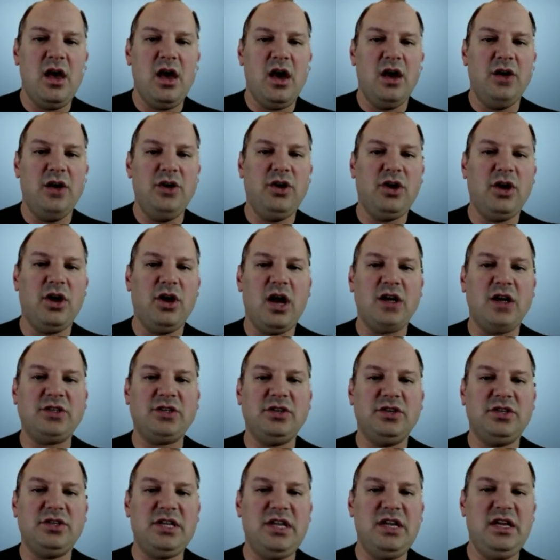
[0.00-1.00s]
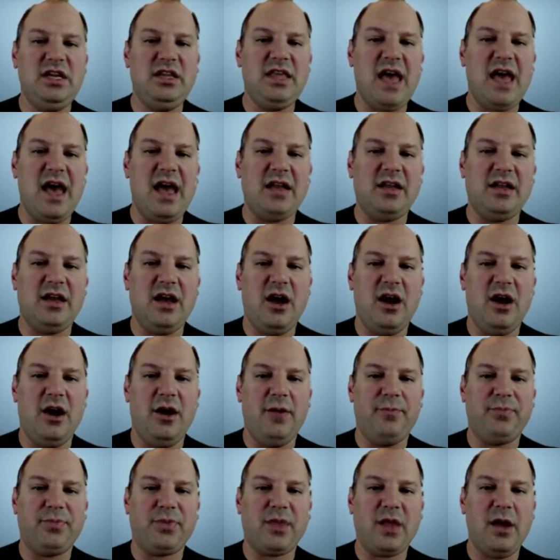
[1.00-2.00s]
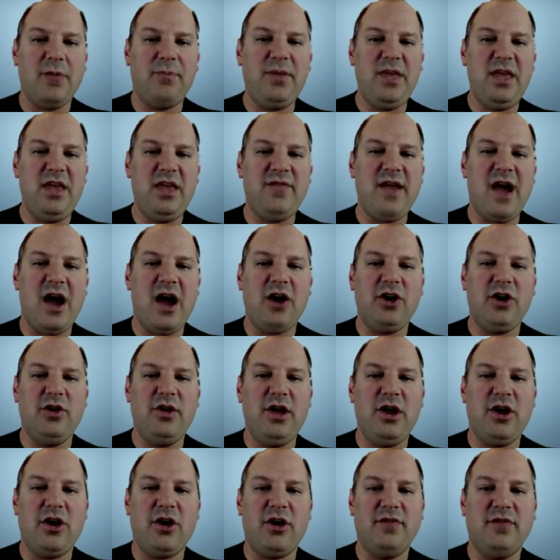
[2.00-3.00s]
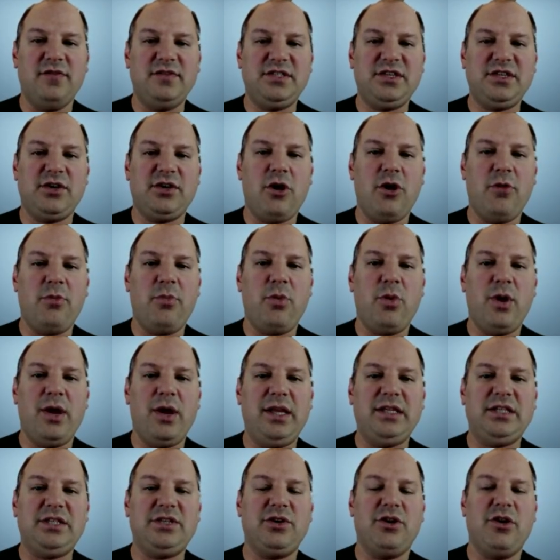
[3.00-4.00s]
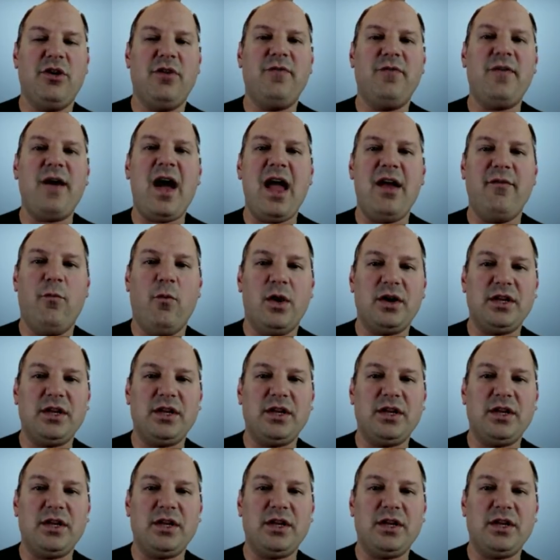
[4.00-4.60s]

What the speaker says: You can also see that a p-value here of 0.05.